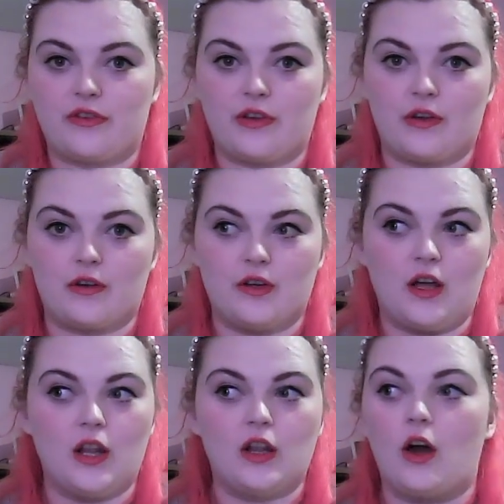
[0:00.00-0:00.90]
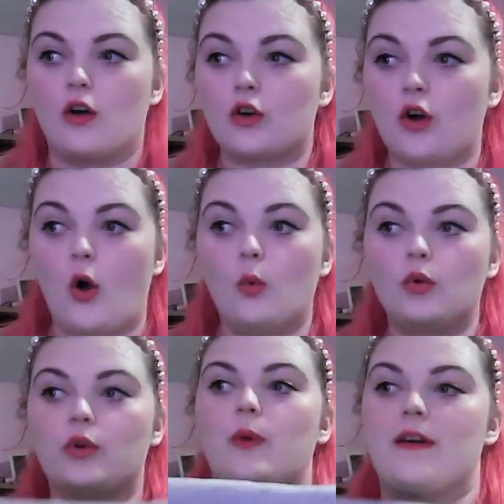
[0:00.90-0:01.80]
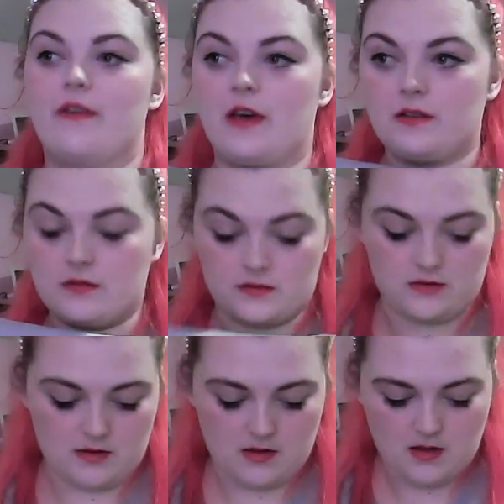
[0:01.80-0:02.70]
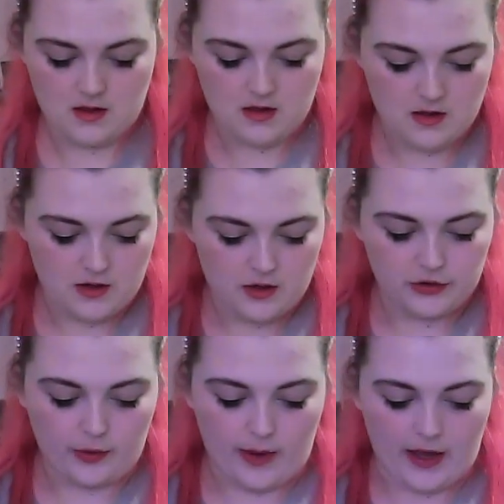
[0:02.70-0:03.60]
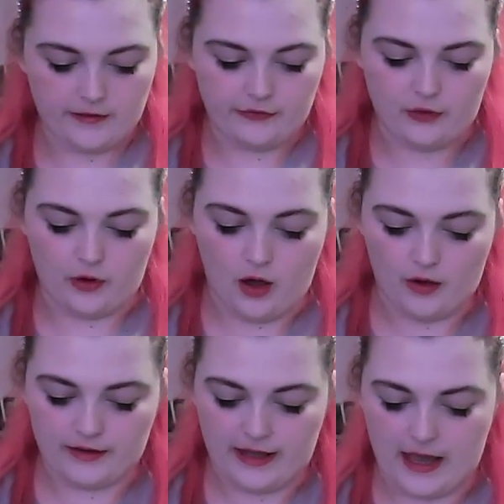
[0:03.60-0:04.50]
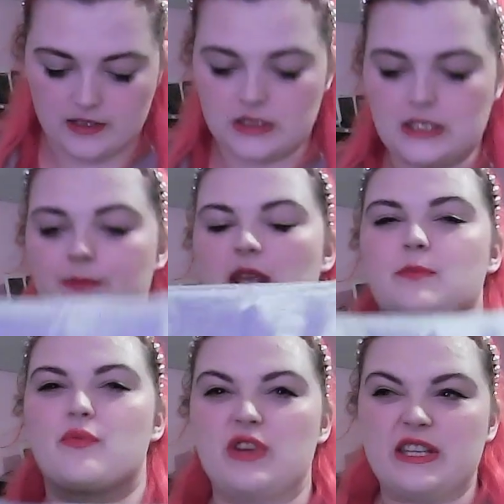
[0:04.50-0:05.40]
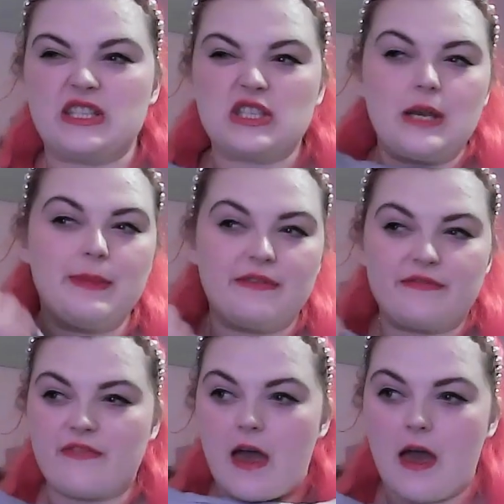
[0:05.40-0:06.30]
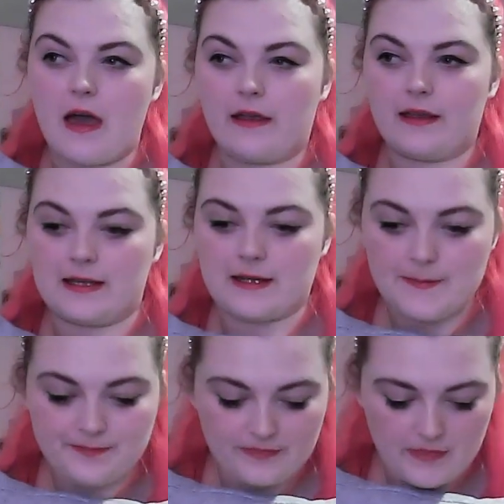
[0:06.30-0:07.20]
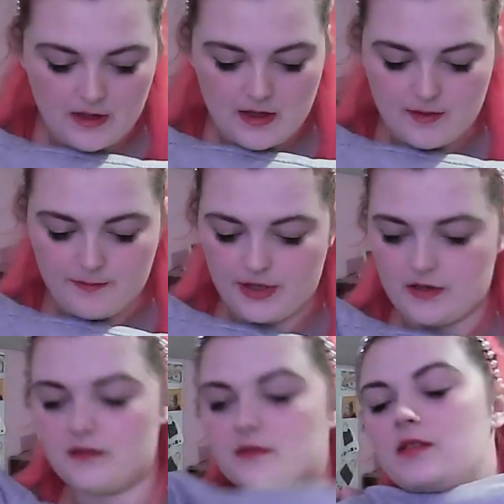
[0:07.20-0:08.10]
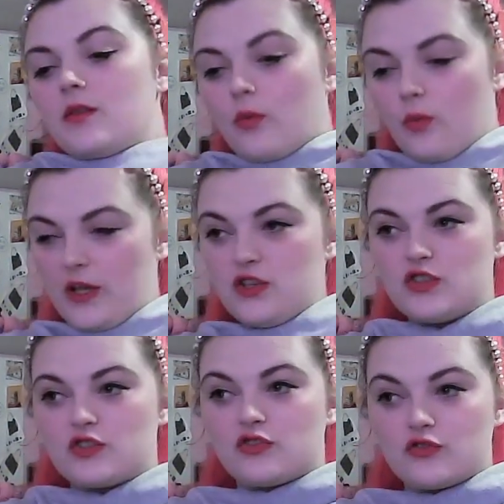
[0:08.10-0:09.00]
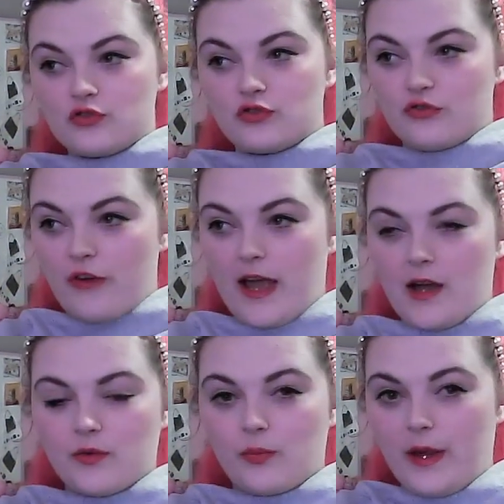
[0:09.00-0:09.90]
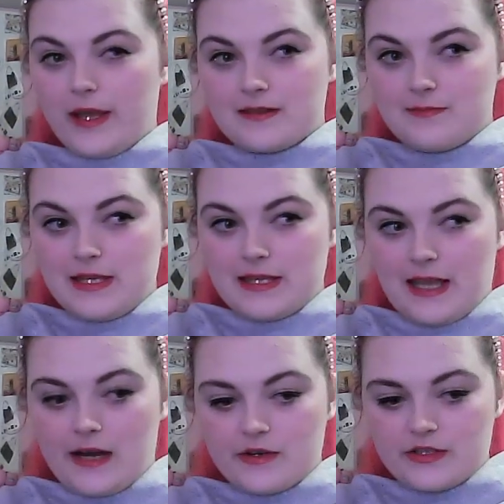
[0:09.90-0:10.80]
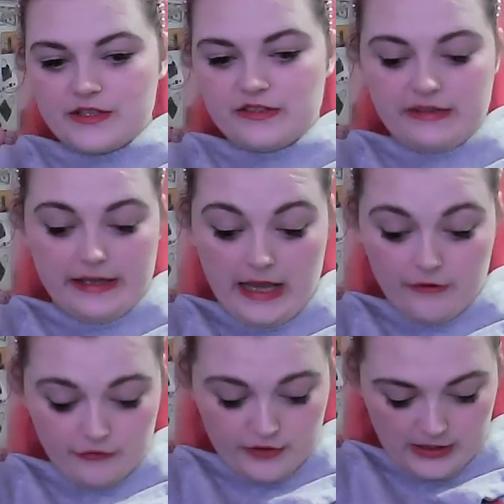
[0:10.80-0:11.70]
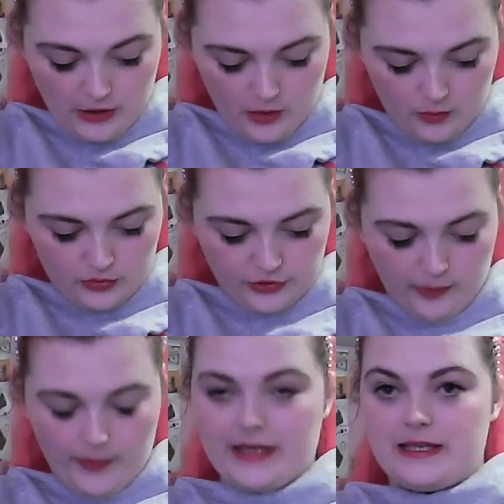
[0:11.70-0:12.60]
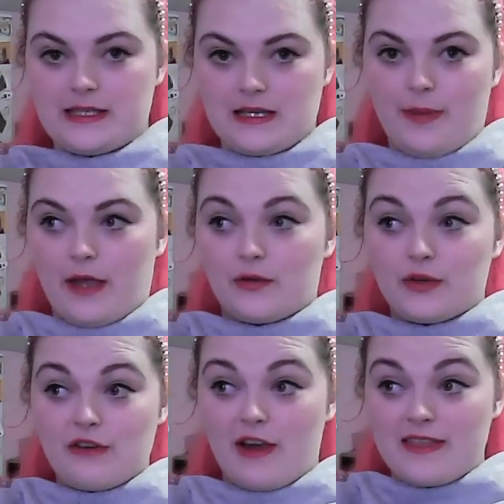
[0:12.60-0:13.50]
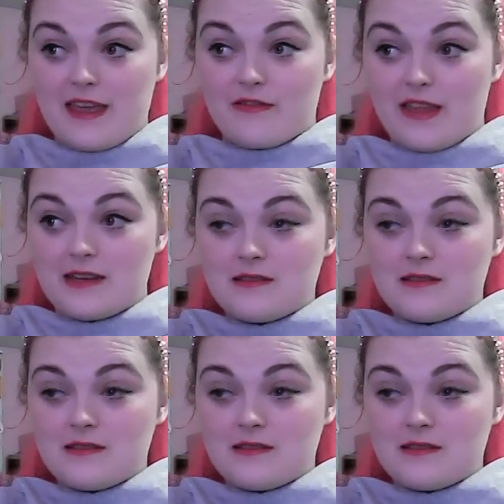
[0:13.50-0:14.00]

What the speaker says: to a lot colder weather. So I thought, oh yeah, it's going to be a breeze. It's going to be fine. But when you're just stood around waiting to meet the characters, you get really cold. So I needed to buy a hoodie right there and then.